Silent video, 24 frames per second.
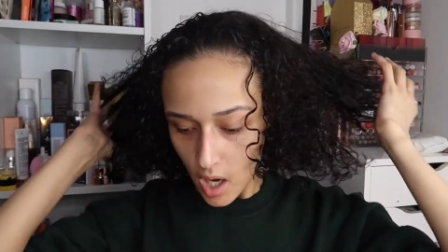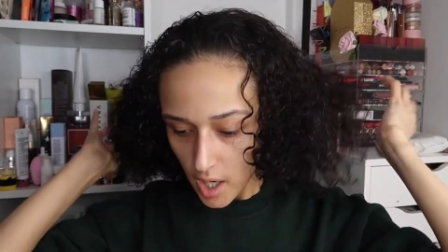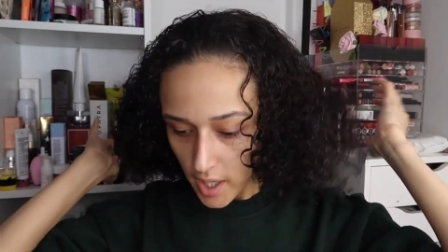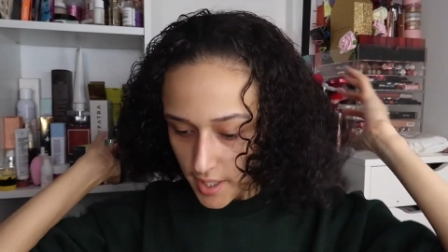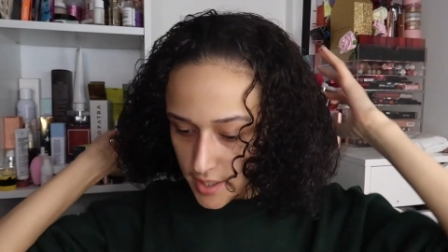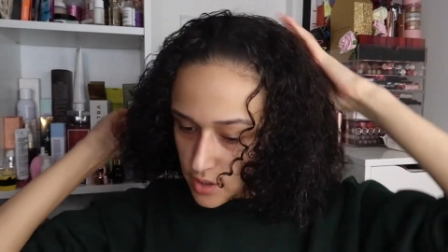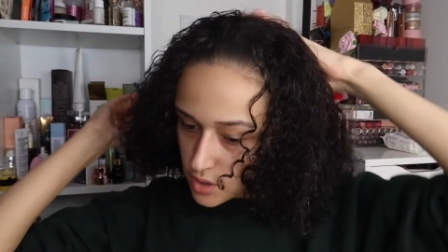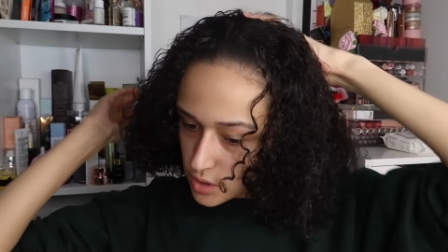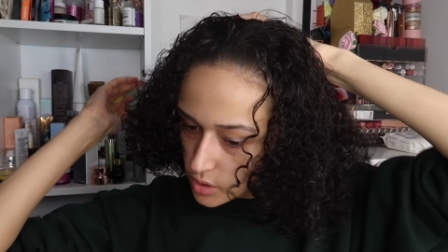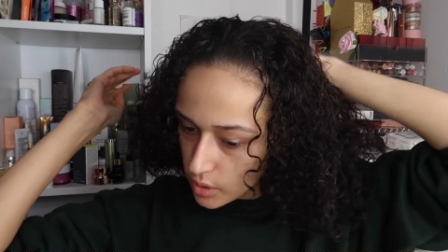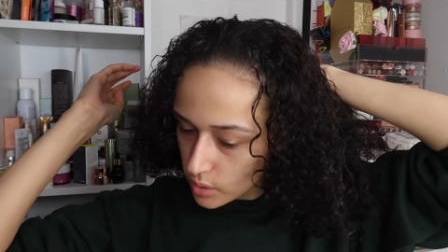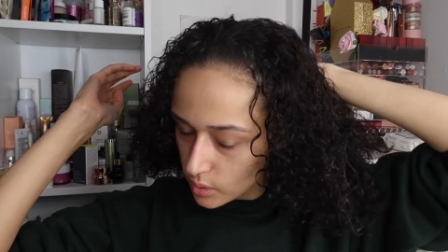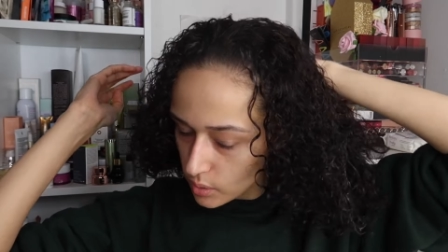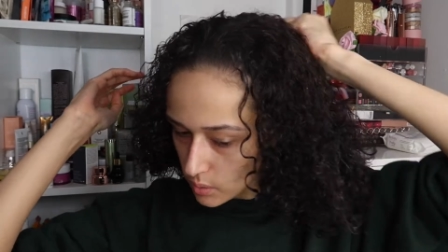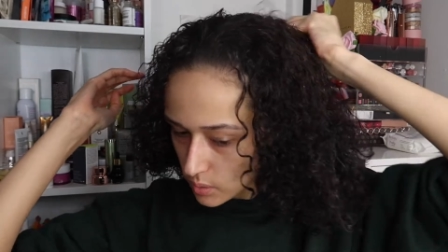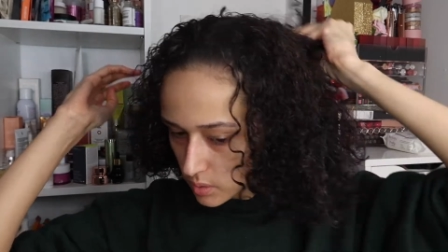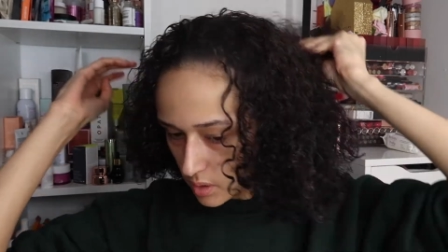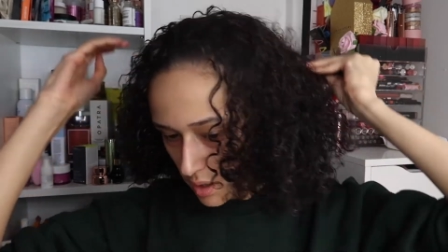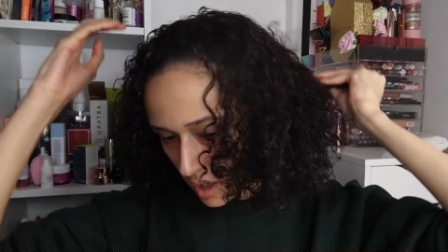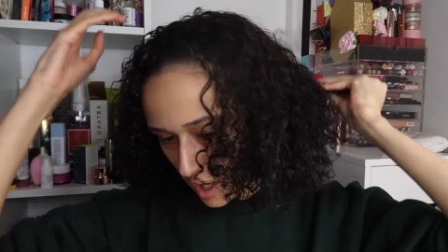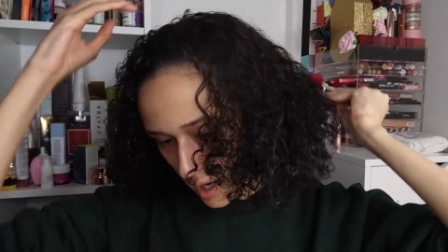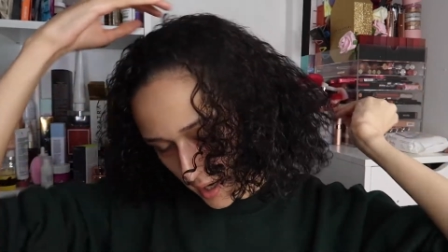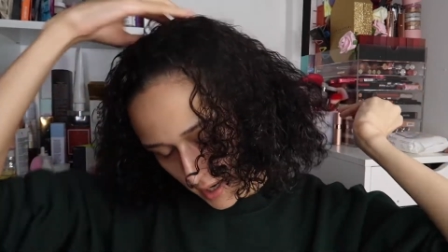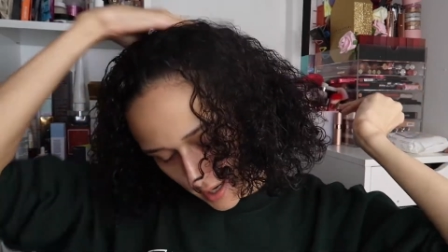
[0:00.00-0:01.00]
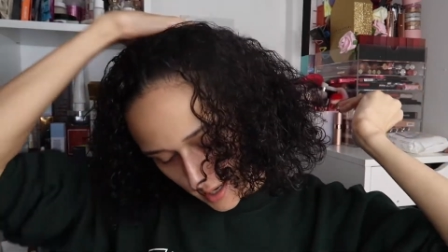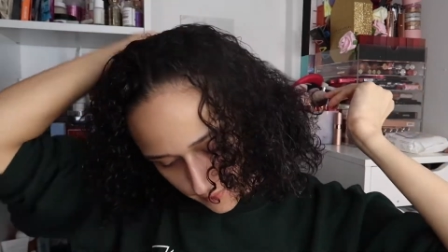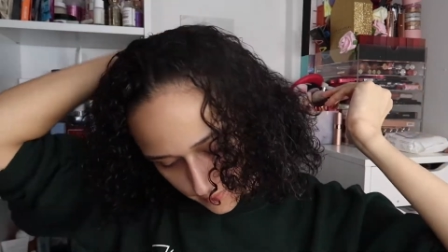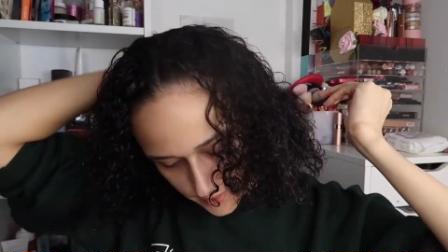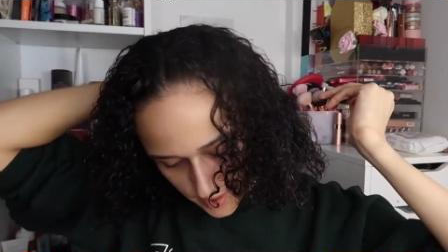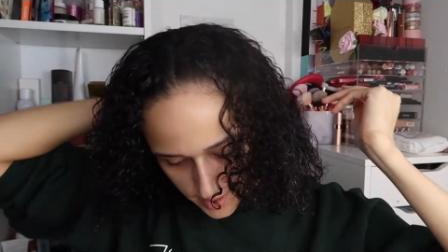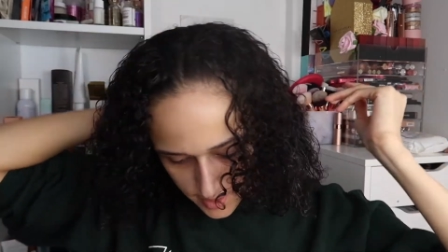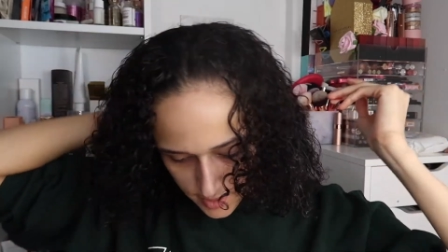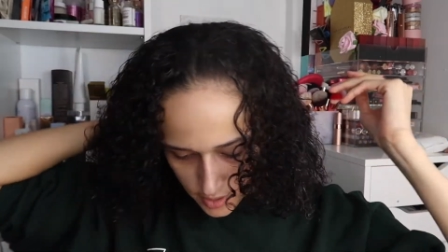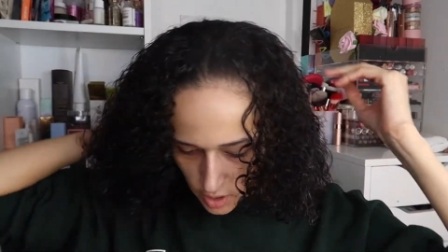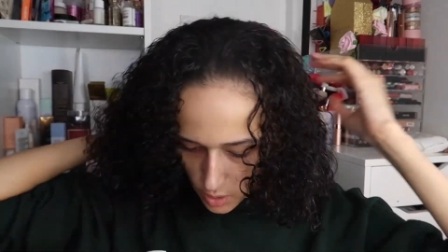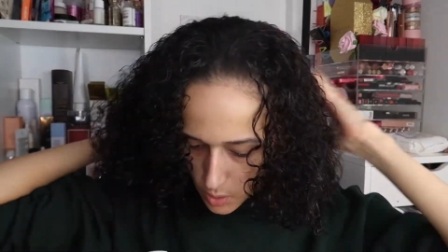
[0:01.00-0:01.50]
I do, I have
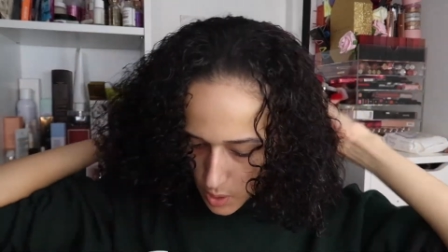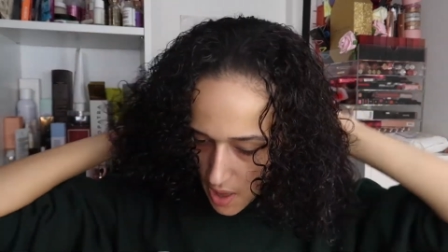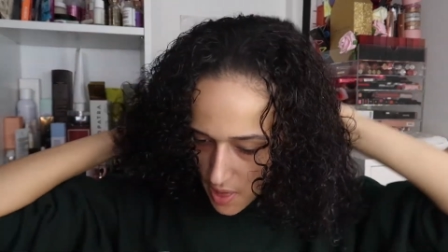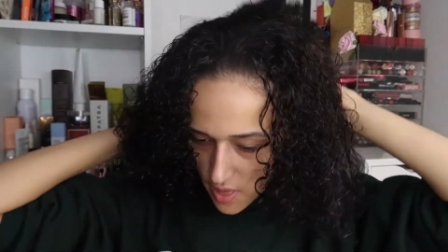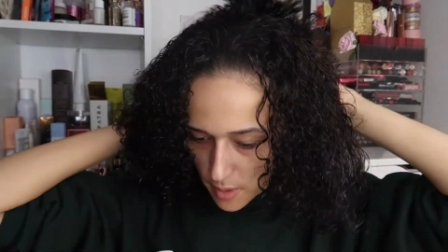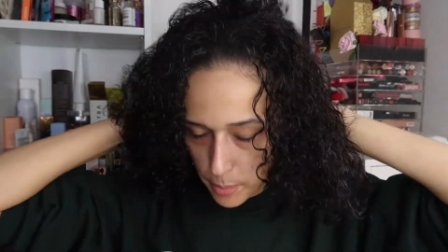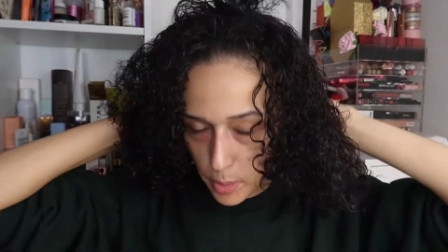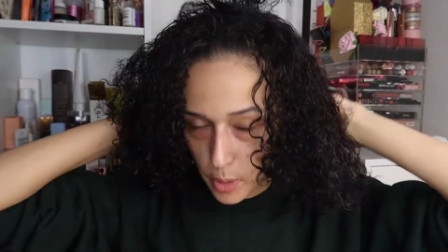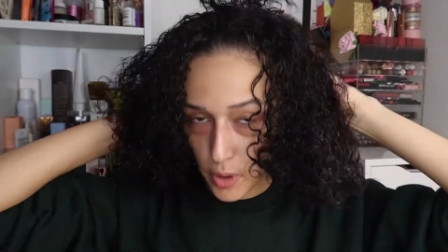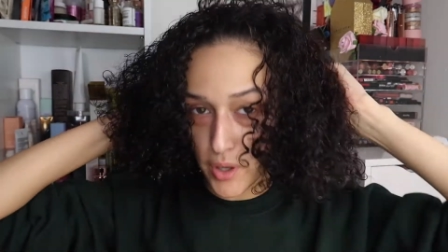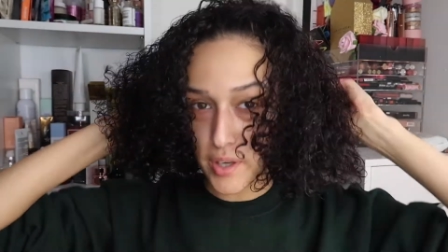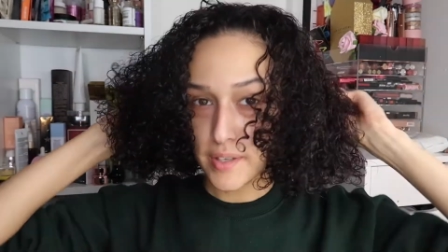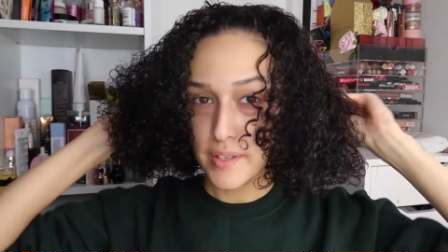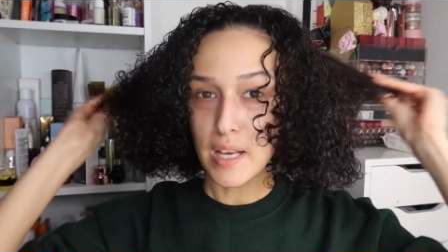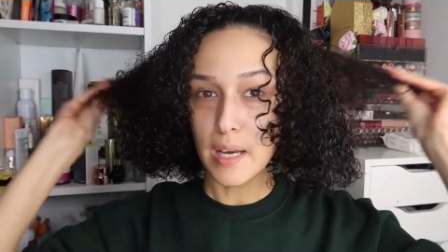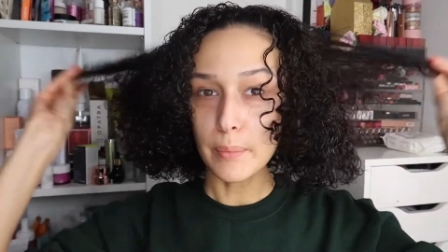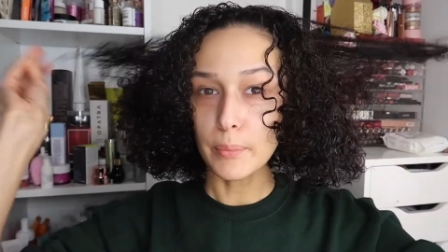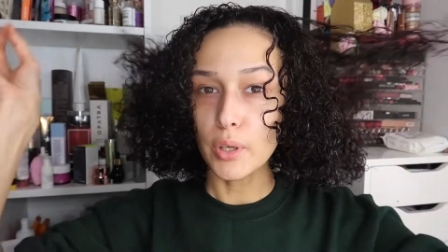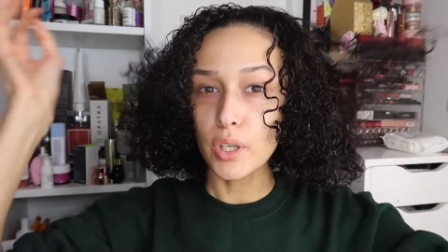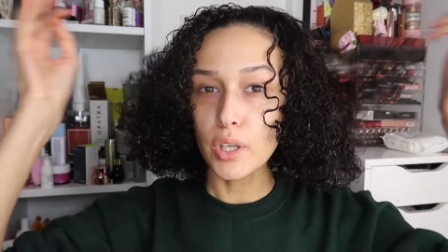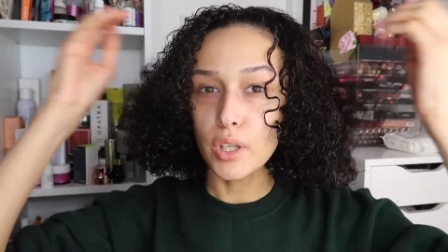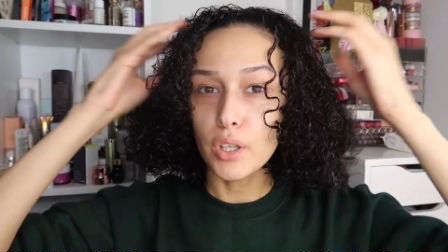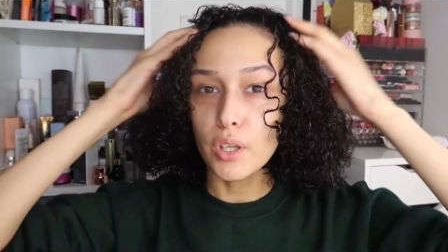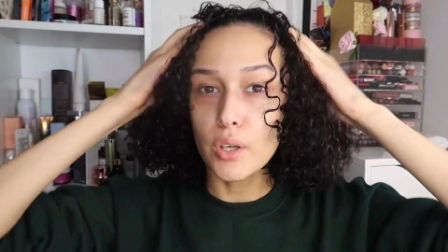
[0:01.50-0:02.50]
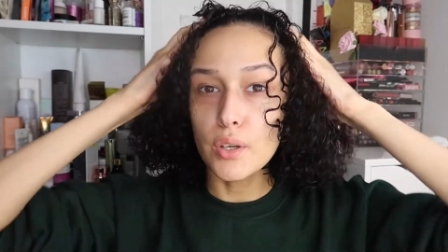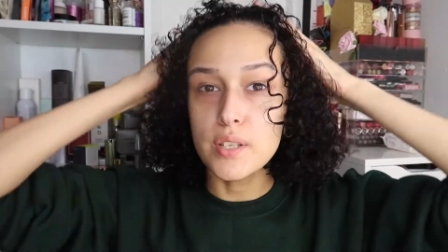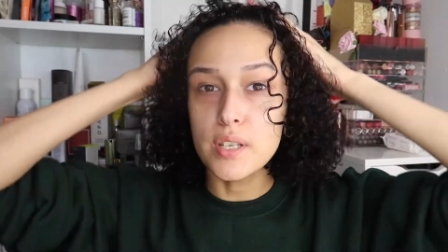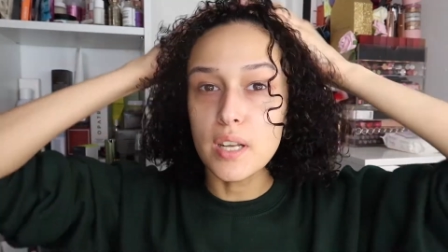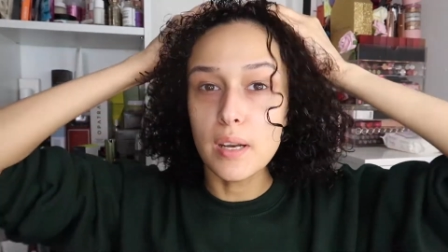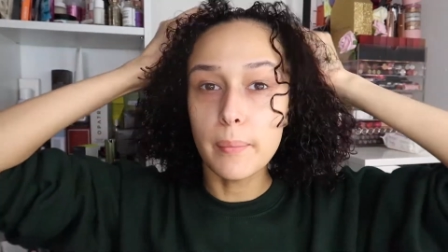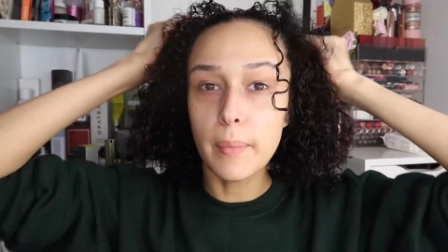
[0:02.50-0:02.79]
these two other products that I'm going to use in